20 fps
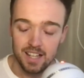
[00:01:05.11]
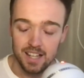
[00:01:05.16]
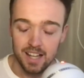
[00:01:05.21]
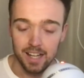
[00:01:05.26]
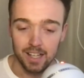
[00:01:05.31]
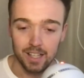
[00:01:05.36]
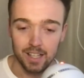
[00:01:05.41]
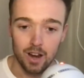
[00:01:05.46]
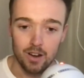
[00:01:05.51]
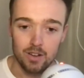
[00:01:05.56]

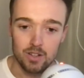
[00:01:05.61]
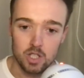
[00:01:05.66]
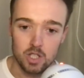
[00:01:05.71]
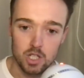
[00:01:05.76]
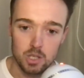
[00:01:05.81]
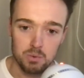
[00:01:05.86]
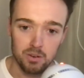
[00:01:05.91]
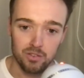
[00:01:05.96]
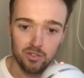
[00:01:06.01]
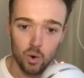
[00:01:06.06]
encountered you
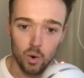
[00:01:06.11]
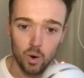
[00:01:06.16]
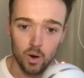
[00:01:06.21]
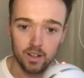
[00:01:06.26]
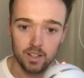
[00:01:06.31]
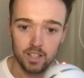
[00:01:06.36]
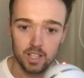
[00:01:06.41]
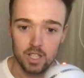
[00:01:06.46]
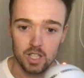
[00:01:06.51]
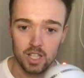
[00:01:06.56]
before,
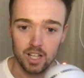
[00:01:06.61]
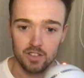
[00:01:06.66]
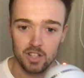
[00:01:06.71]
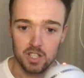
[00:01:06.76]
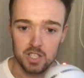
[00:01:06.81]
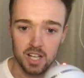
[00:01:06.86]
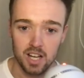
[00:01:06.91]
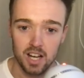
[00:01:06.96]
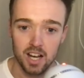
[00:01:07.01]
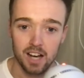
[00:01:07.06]
can you give us
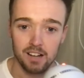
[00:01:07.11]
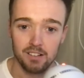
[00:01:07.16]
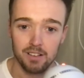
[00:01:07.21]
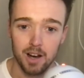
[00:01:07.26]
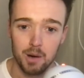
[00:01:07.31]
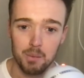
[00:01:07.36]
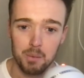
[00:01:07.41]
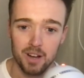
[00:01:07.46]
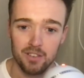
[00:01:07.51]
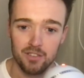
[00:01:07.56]
a
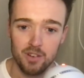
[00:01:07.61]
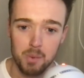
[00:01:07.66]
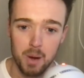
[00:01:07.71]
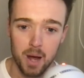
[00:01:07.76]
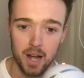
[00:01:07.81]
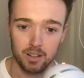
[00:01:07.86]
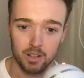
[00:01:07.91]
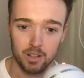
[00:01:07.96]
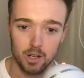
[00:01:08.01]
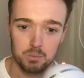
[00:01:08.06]
little bit of a
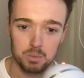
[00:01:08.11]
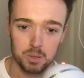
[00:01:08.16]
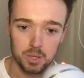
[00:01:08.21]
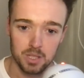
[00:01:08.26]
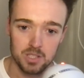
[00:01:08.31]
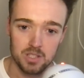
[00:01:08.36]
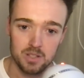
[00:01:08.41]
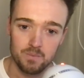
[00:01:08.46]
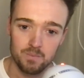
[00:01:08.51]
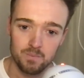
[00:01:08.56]
background, please?